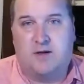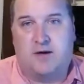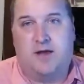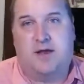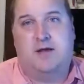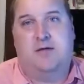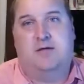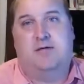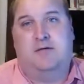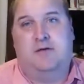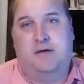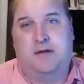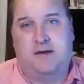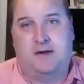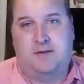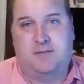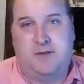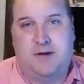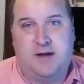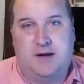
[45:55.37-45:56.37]
I don't need
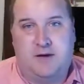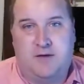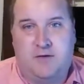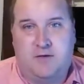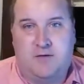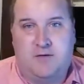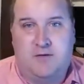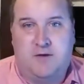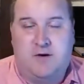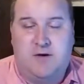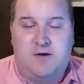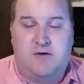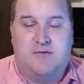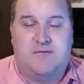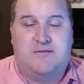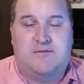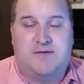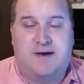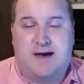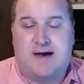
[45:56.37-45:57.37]
to pay no
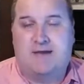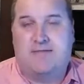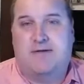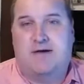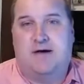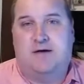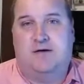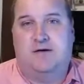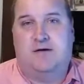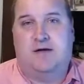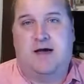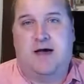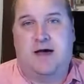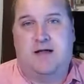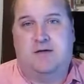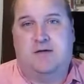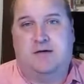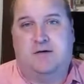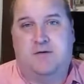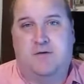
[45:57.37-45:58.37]
five hundred
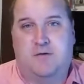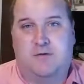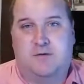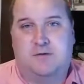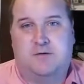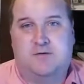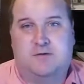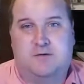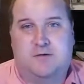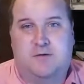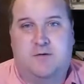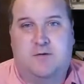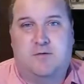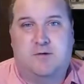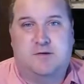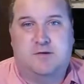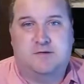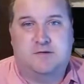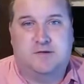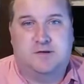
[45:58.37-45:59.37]
dollar course
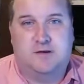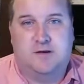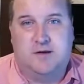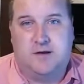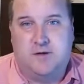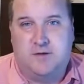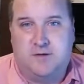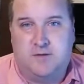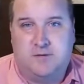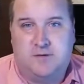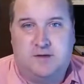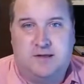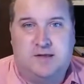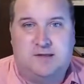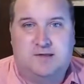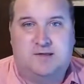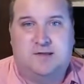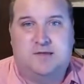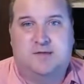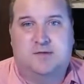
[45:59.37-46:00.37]
course and who
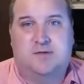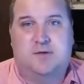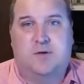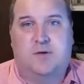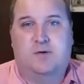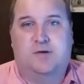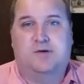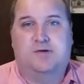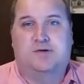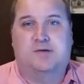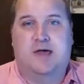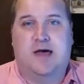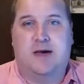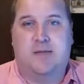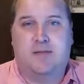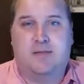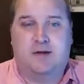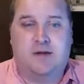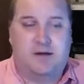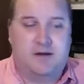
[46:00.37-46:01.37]
needs these courses? I'm
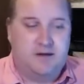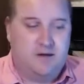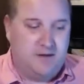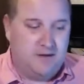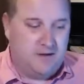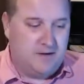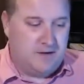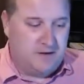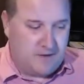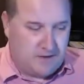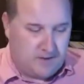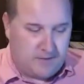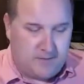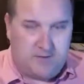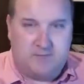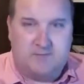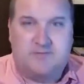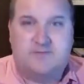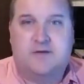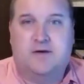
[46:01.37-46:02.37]
gonna I'm
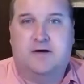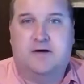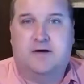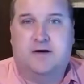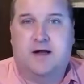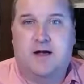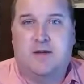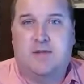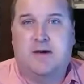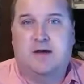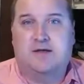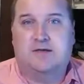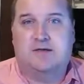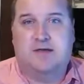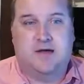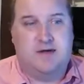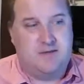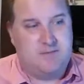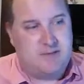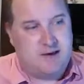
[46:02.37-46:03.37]
gonna figure it
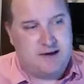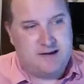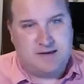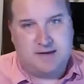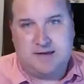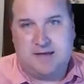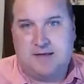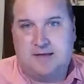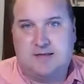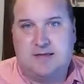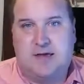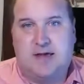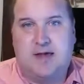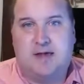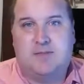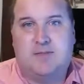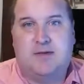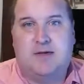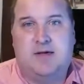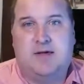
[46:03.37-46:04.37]
myself. It might get,
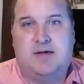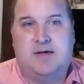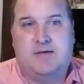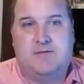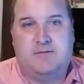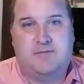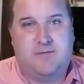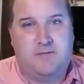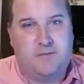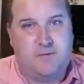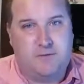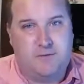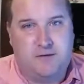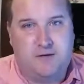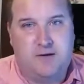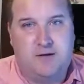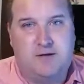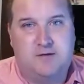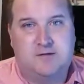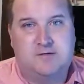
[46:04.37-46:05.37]
take me a uh, four
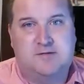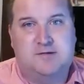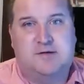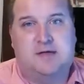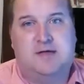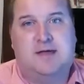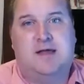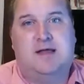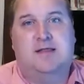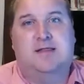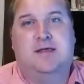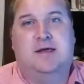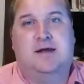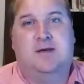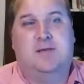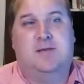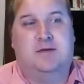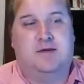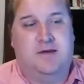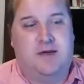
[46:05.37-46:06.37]
years to get there,
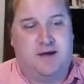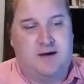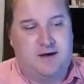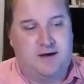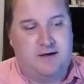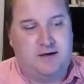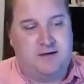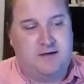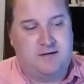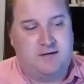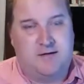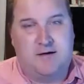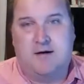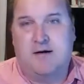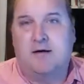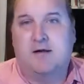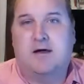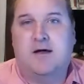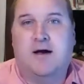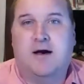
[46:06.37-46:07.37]
but
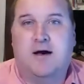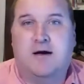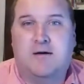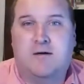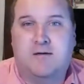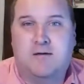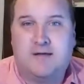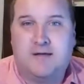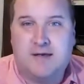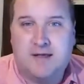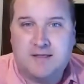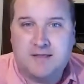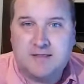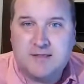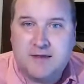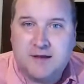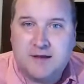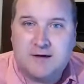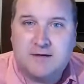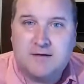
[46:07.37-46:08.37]
doggone it, I'll get
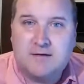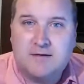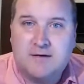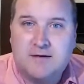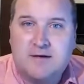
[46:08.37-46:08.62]
there.